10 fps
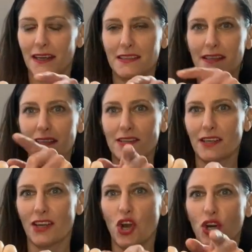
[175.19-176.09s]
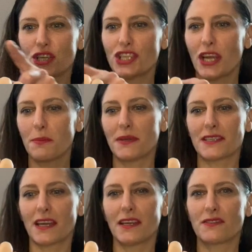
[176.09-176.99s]
so there's a little heart shape, and it's
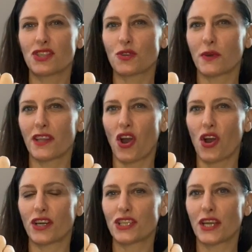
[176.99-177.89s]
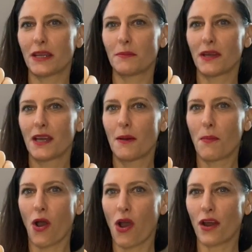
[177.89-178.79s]
kind of just where the heart shape
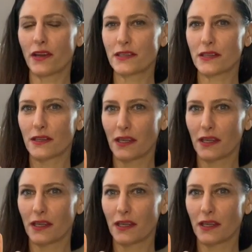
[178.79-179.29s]
part,